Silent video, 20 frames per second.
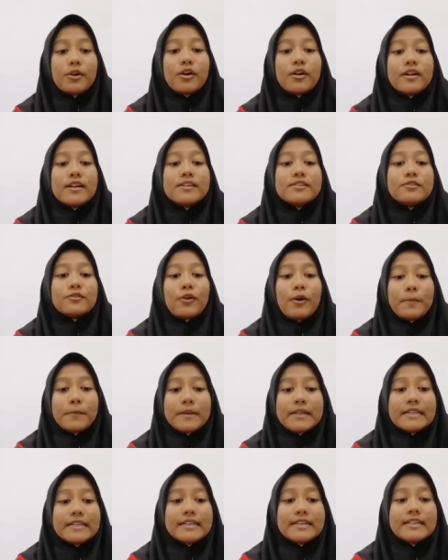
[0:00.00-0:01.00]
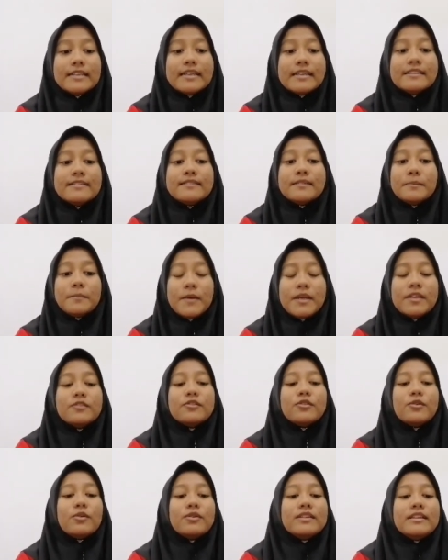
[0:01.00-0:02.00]
or its component is based
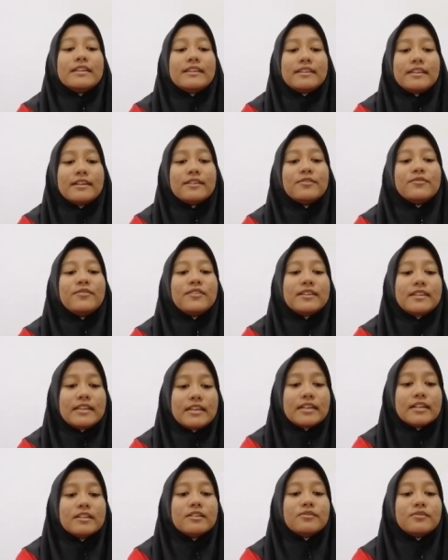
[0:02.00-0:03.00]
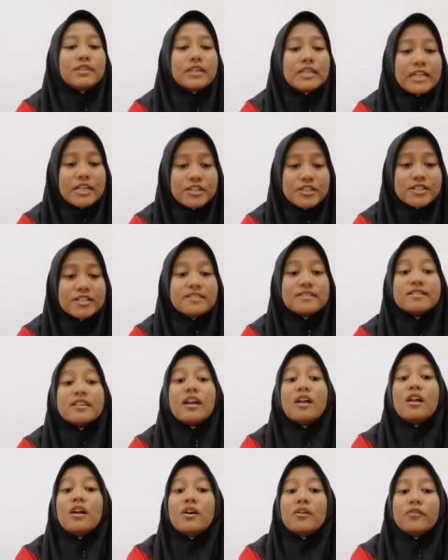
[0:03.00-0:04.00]
on detailed physical relations
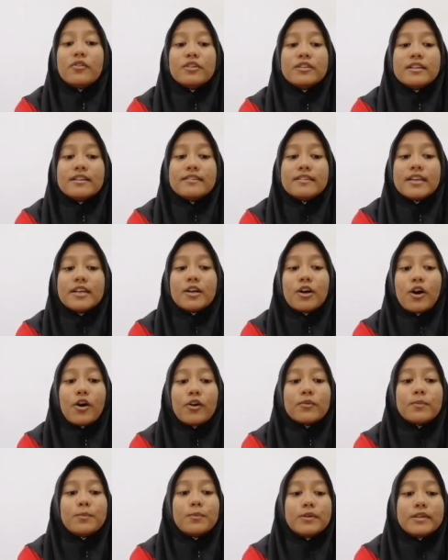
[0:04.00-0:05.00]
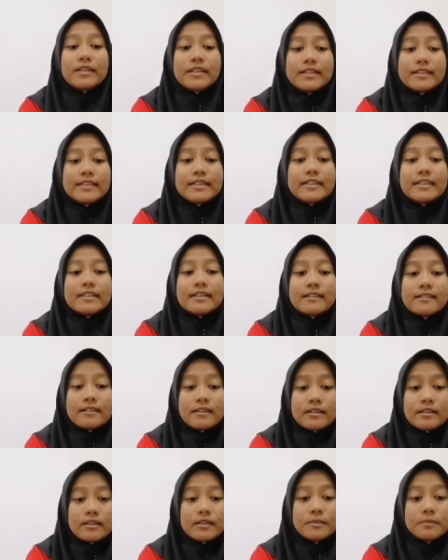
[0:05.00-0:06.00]
for the sake of predicting the
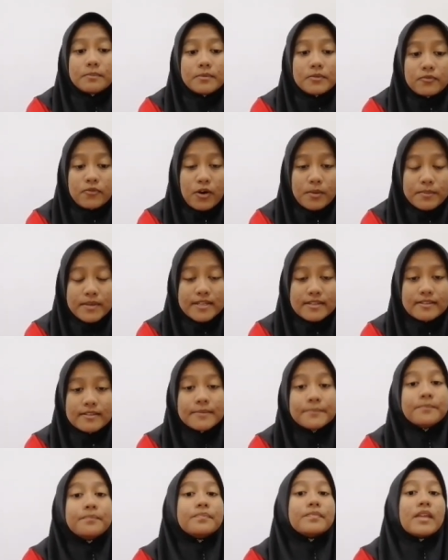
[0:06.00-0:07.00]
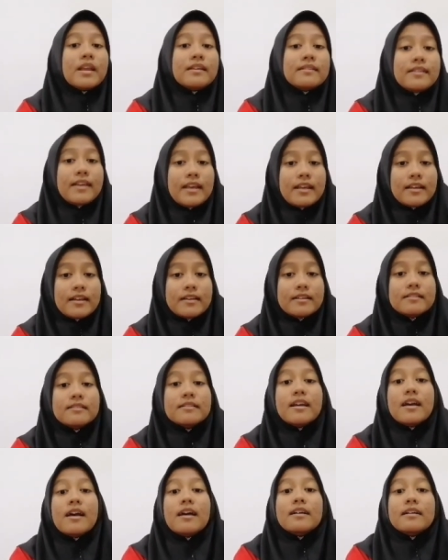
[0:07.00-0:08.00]
system performance. Second,
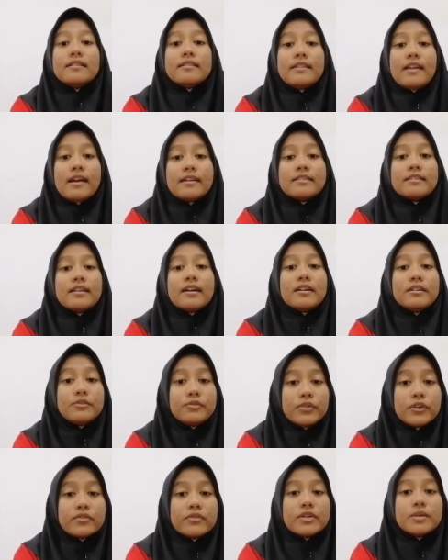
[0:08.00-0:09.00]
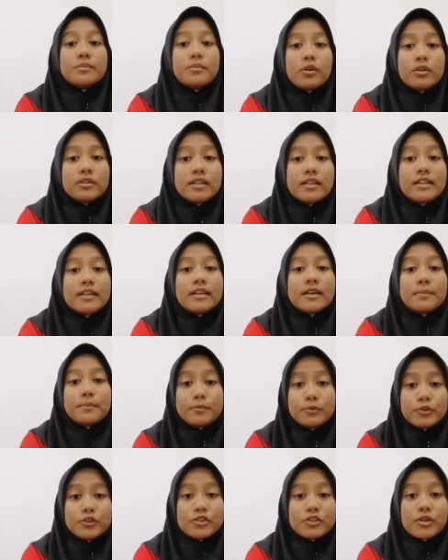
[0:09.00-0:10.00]
data-driven modeling
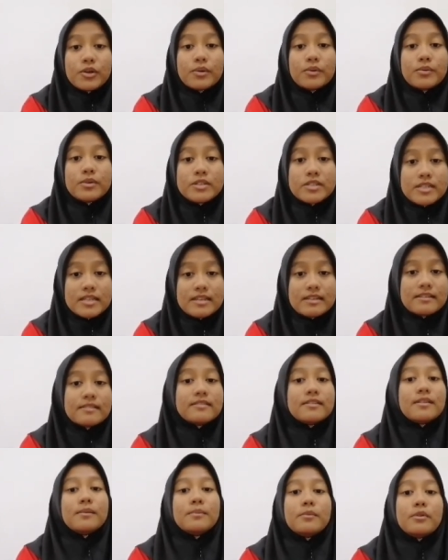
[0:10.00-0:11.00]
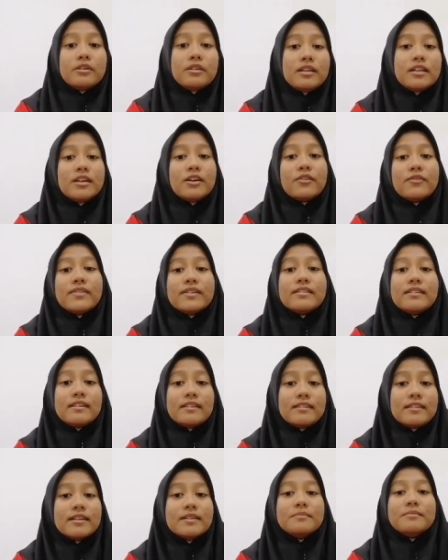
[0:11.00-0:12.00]
approach, which is modeling of a
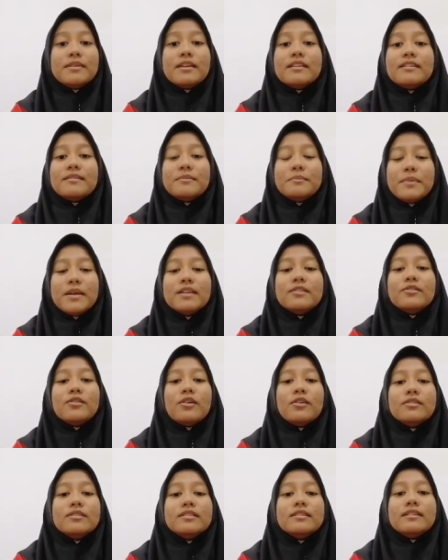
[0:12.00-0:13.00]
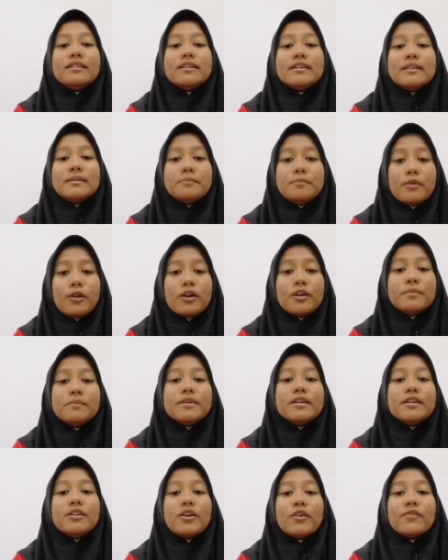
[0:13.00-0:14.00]
system is based on the
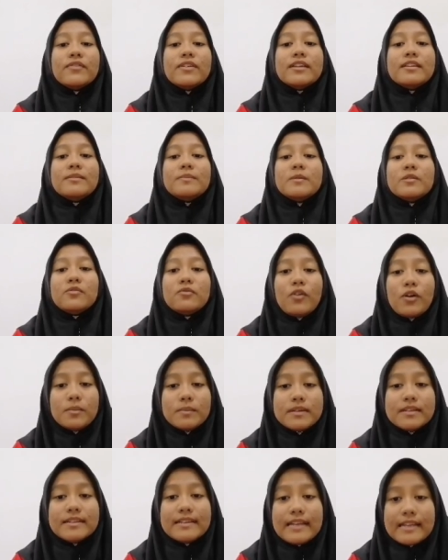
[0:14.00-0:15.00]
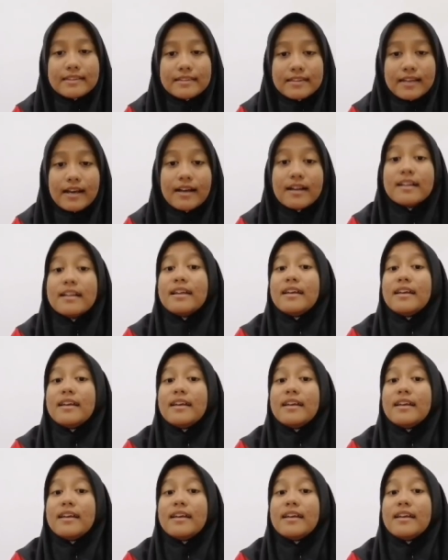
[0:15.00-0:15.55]
employment of its performance data